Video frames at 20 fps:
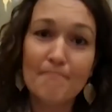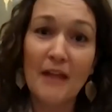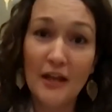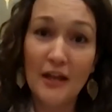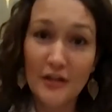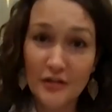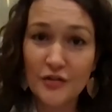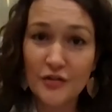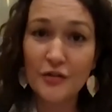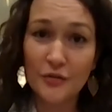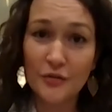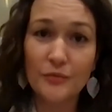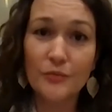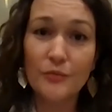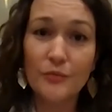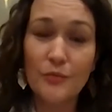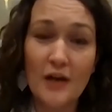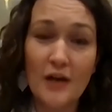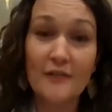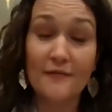I do
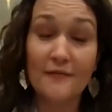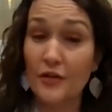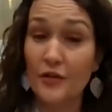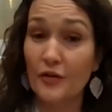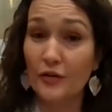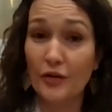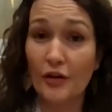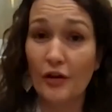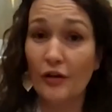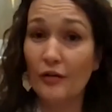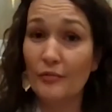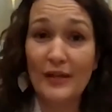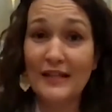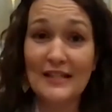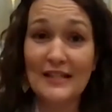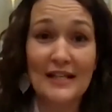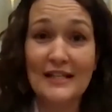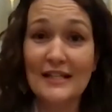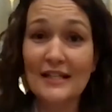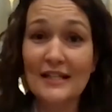want a funeral because
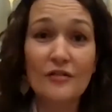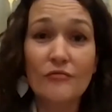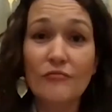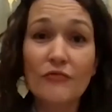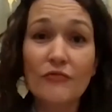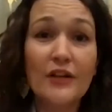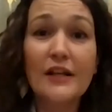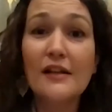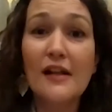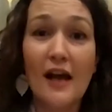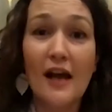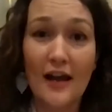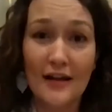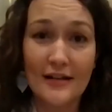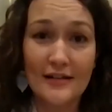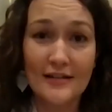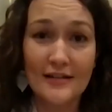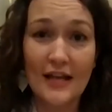I didn't realize